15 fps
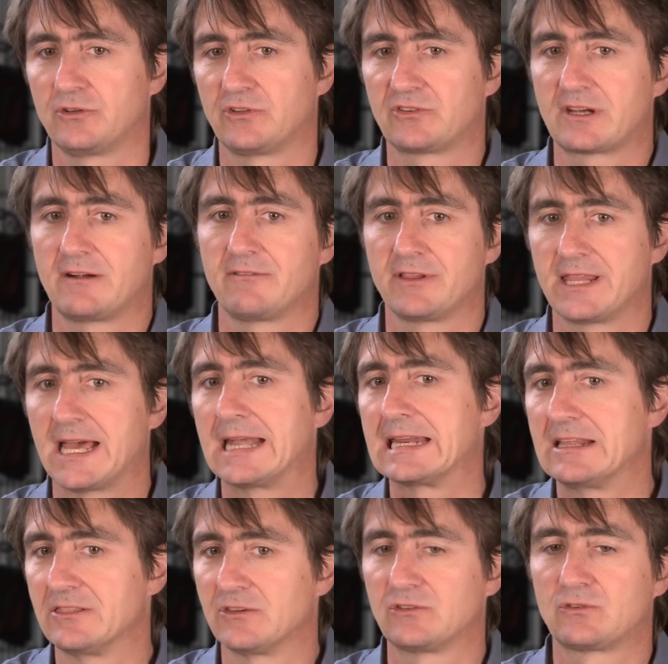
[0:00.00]
discover
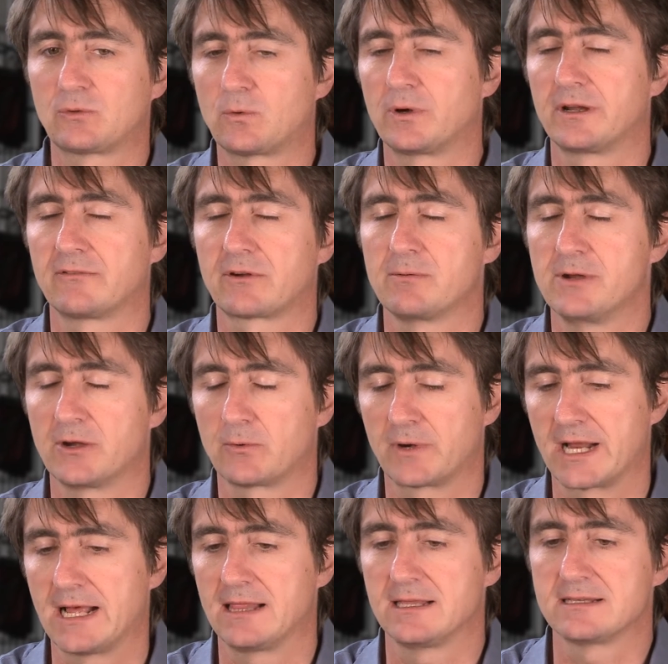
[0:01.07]
that in the story of Camino
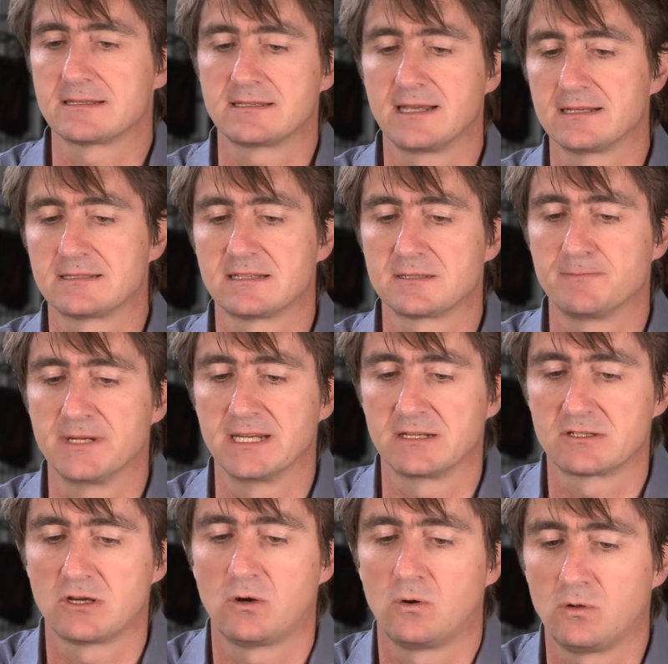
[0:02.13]
Real as it's
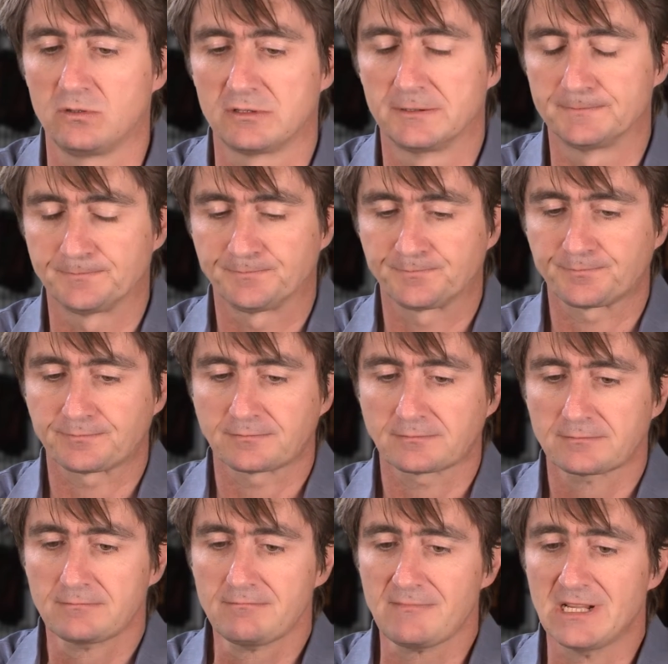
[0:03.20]
being told,
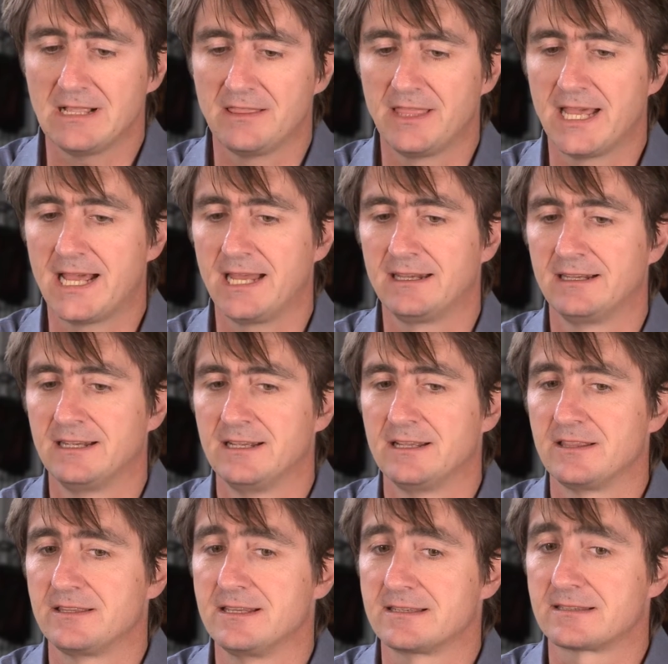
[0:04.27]
that
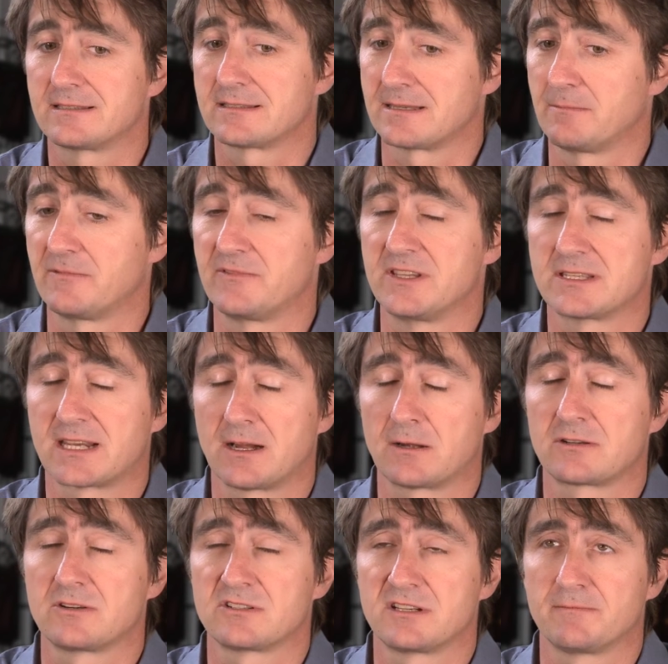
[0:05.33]
some of these
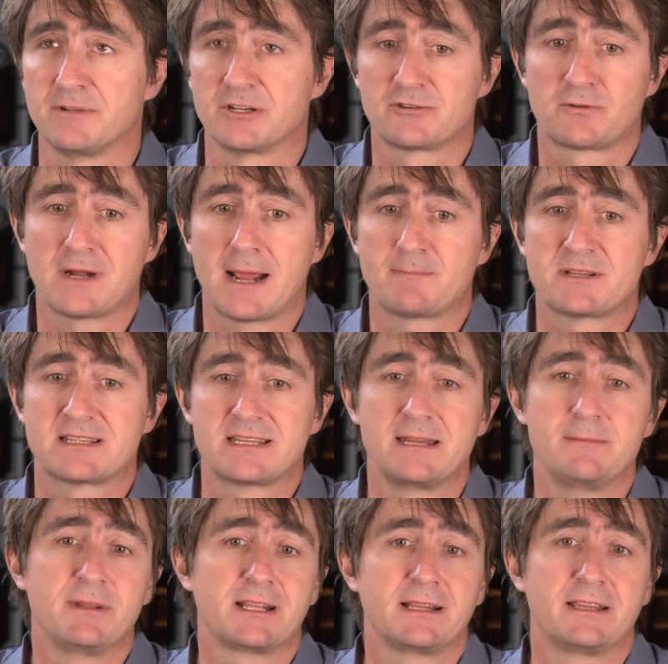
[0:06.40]
characters have been trapped
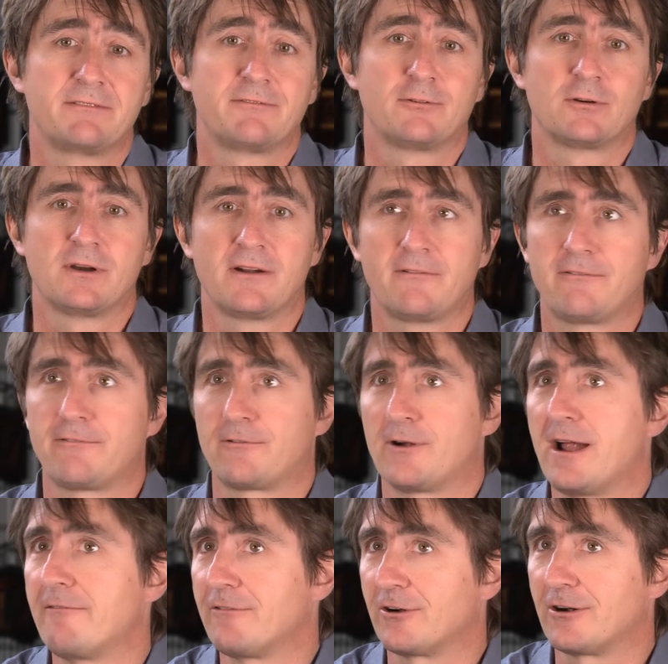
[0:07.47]
seemingly
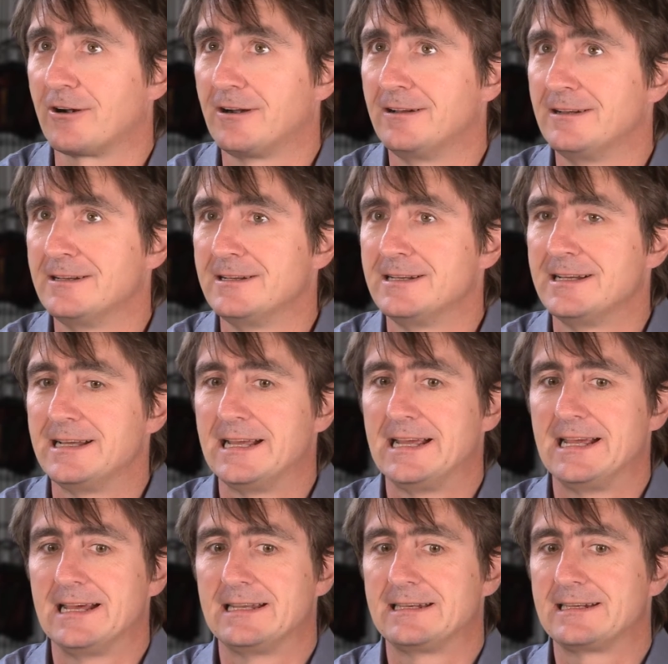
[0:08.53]
forever,
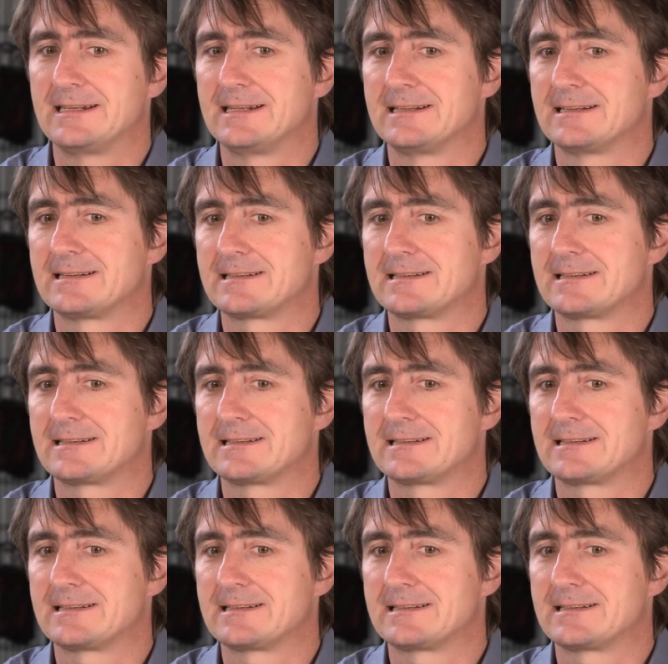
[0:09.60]
and in